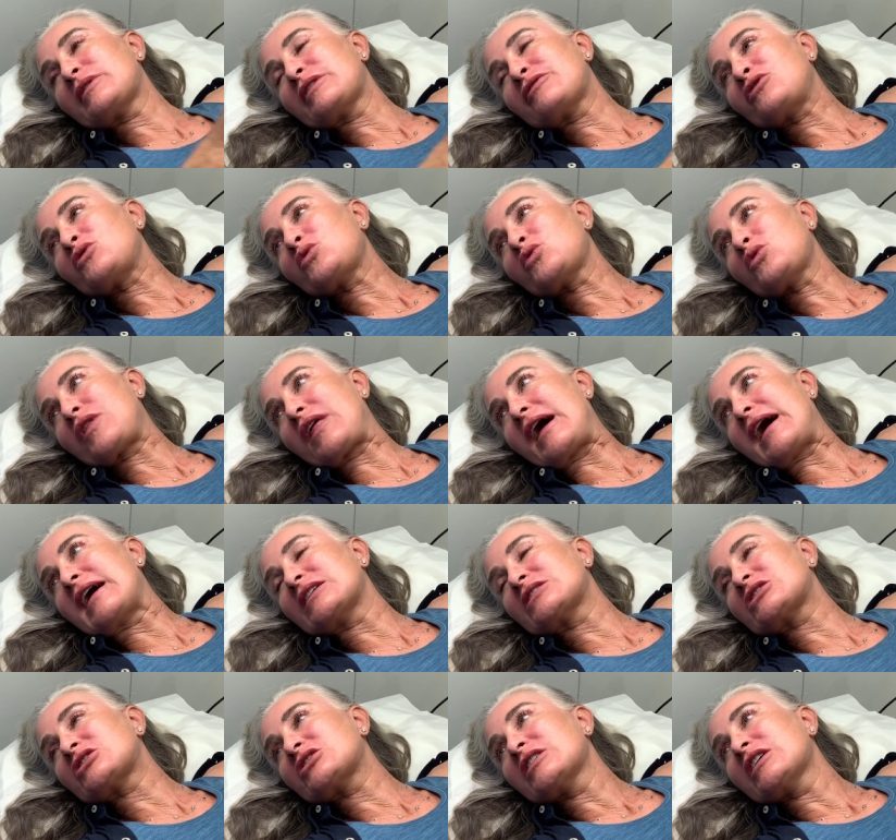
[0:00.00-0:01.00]
before
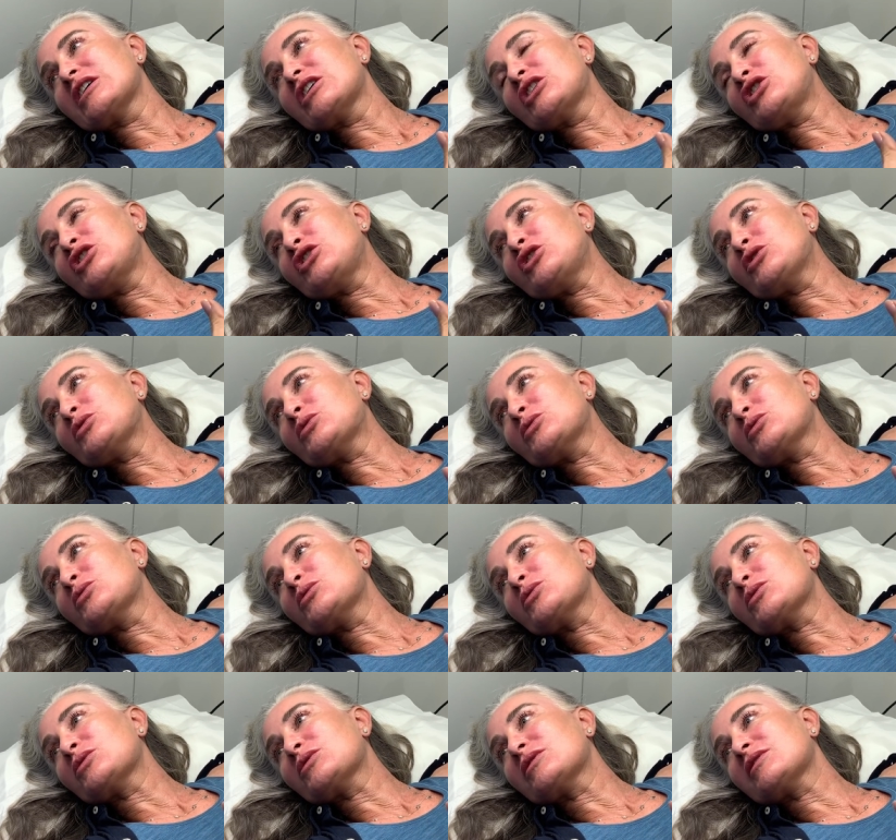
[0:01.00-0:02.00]
that,
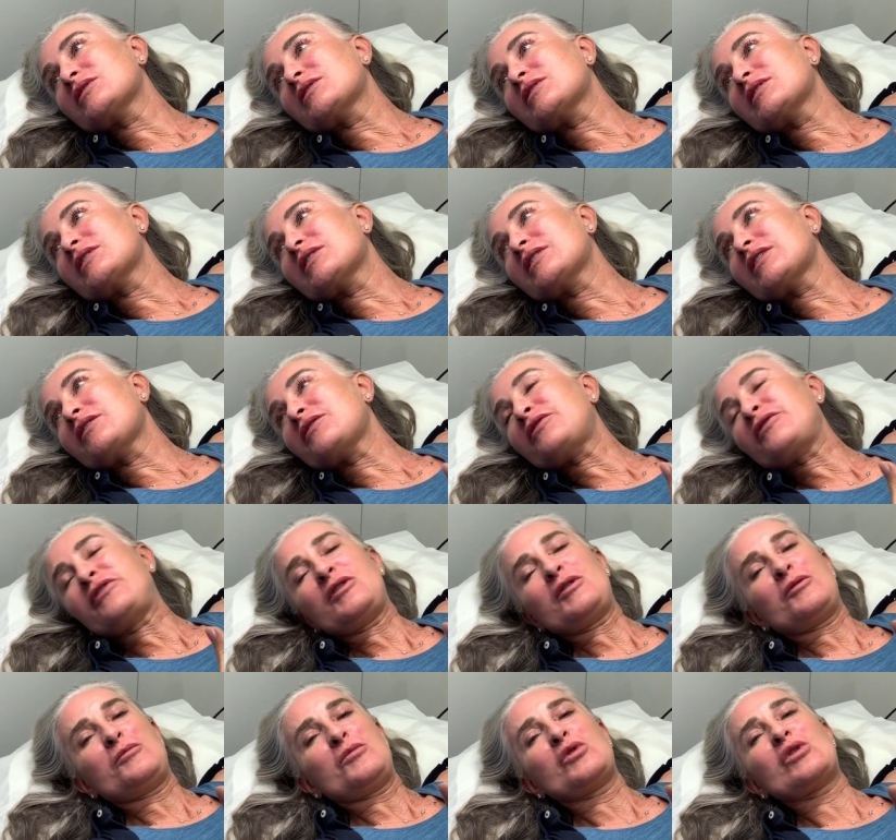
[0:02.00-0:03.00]
you
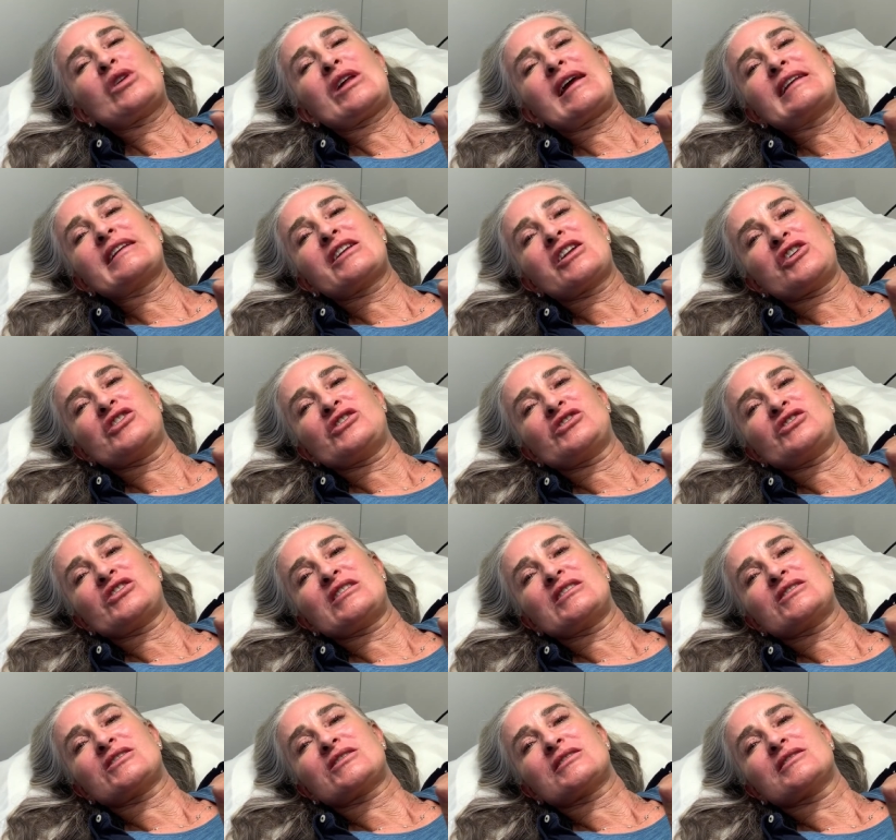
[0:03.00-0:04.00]
feel more like
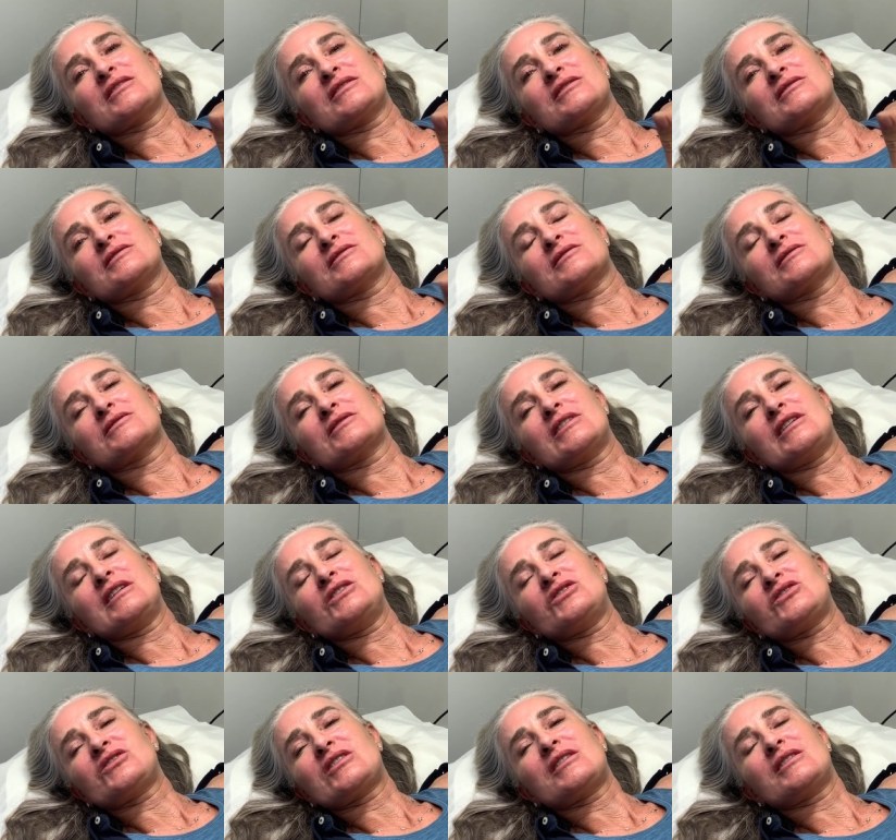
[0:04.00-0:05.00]
nurses. Mm
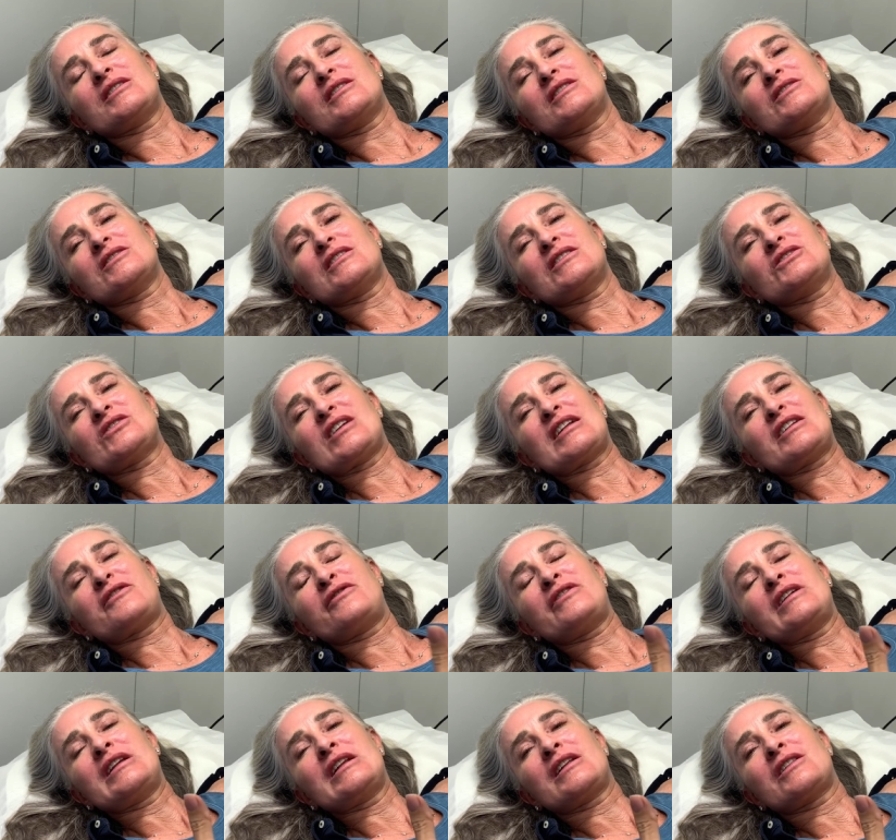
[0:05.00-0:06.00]
-hmm. Is, is that
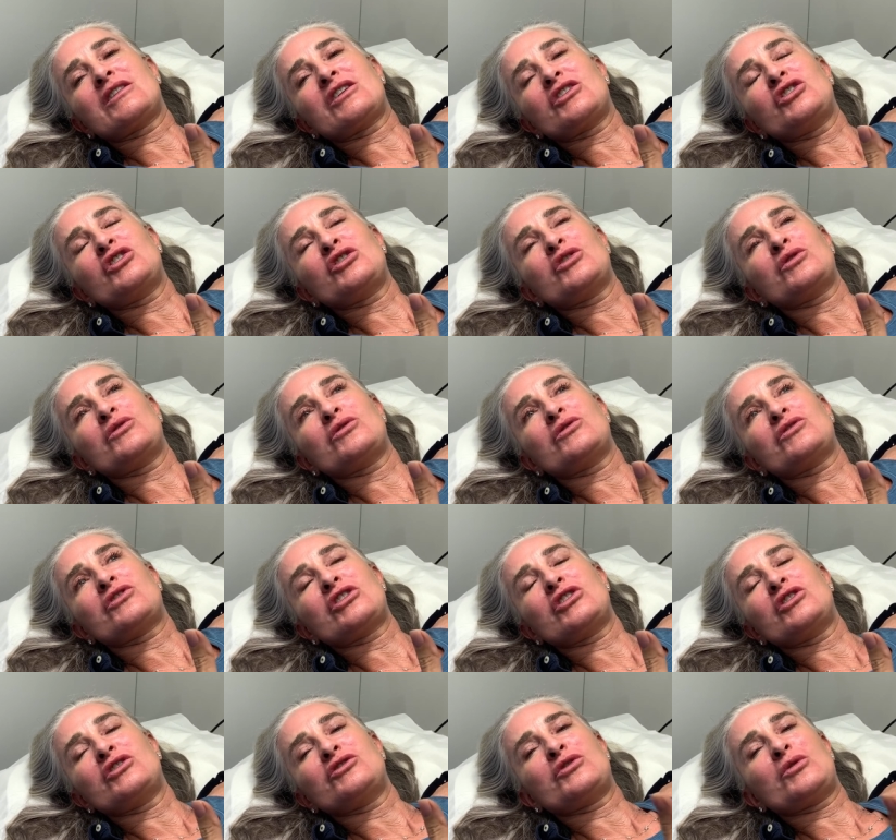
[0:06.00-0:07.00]
a feeling that you
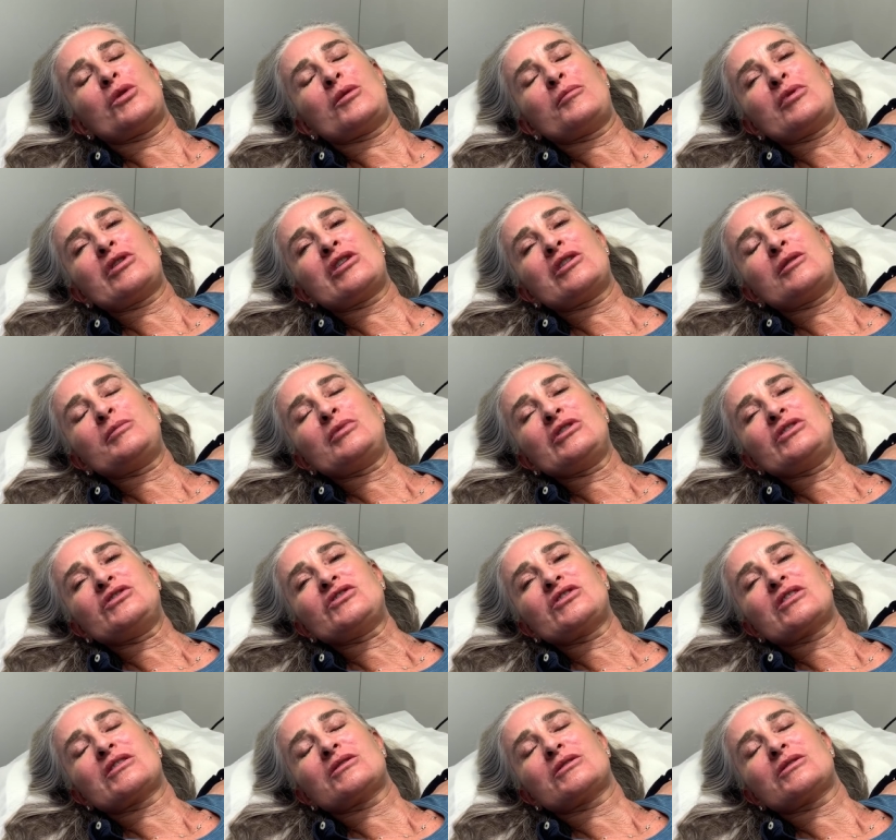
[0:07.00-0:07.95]
that you do on purpose?